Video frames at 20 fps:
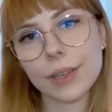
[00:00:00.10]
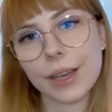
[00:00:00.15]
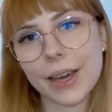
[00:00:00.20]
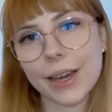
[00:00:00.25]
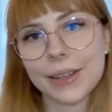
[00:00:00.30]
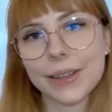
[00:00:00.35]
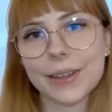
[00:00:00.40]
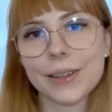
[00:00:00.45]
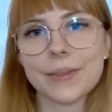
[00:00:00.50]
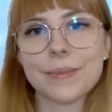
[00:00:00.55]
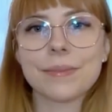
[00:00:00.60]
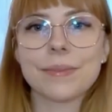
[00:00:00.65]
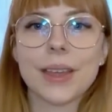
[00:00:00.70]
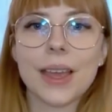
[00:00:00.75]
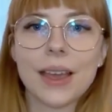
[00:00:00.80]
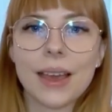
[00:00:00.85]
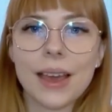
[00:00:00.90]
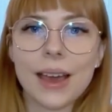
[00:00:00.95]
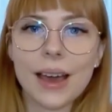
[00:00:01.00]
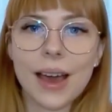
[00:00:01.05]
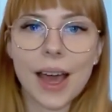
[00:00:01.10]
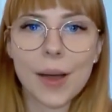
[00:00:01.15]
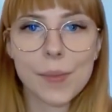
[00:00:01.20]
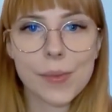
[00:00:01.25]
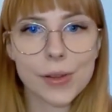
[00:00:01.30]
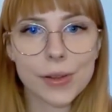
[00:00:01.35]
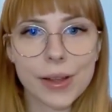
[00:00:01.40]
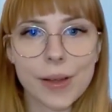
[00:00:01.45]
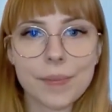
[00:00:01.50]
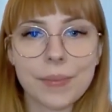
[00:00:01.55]
Hi there, I'm
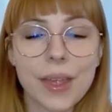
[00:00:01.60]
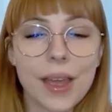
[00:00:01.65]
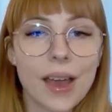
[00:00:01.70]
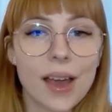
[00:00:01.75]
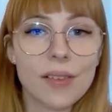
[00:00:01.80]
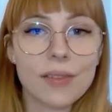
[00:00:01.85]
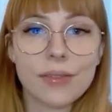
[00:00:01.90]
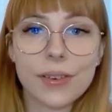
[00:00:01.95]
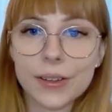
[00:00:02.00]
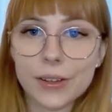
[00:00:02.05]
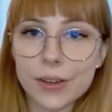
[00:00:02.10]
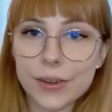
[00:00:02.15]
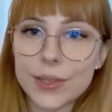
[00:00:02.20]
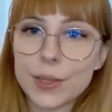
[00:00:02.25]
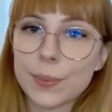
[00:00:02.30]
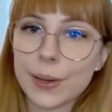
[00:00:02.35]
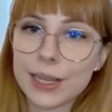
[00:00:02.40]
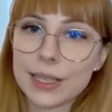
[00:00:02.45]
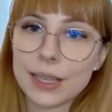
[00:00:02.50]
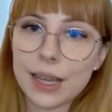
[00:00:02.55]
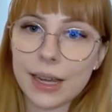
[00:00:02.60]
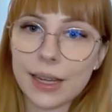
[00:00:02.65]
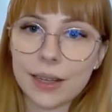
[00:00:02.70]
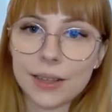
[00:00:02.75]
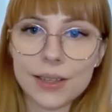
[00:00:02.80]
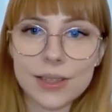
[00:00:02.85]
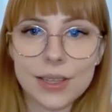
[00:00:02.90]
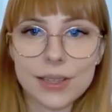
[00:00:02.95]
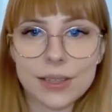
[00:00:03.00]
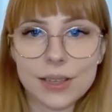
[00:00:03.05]
Ola. I'm founder of specsight, and
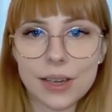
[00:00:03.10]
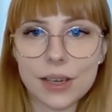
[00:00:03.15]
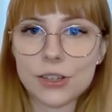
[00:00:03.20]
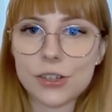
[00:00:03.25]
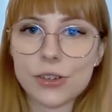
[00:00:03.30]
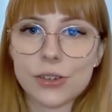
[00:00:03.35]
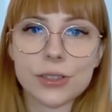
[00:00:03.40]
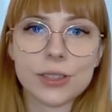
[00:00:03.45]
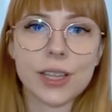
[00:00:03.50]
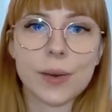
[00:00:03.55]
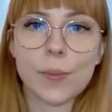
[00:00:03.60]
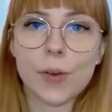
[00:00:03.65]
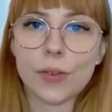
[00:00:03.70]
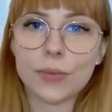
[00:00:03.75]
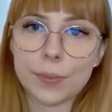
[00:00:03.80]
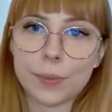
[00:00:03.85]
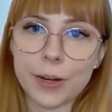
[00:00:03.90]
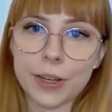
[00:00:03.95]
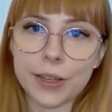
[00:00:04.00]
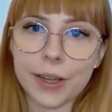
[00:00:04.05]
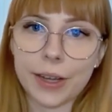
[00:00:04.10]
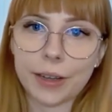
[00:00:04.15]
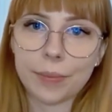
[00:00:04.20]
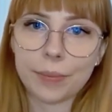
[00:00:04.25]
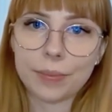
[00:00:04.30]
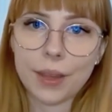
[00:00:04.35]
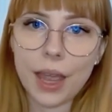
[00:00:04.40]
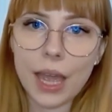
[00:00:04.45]
this is a short demo of the product.